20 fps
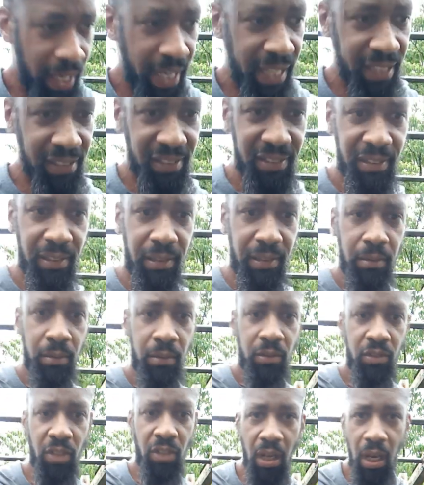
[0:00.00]
way is
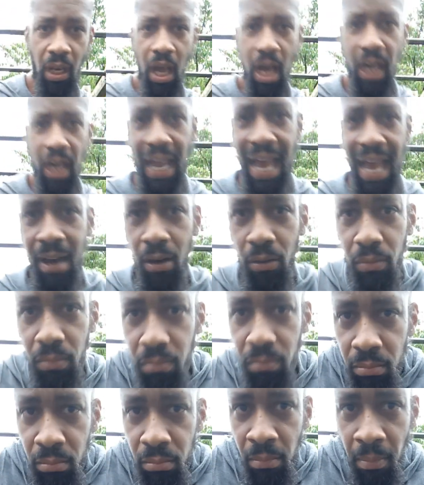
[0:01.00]
to lock out
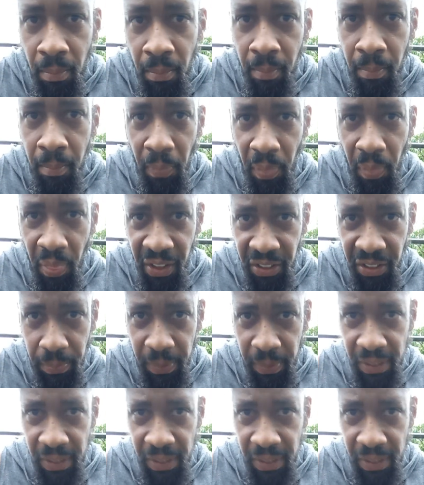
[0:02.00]
this